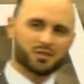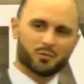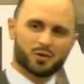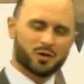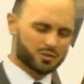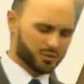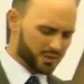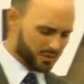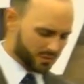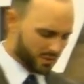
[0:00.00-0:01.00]
it, we'll go into
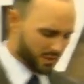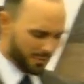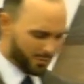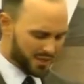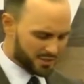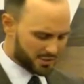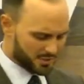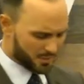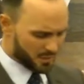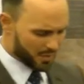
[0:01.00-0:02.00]
it in a couple weeks
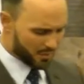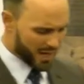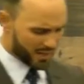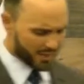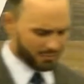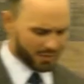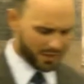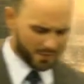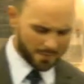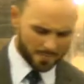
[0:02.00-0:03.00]
when we come back again,
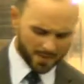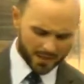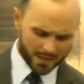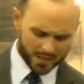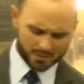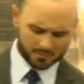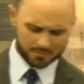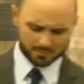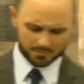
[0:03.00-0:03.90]
but the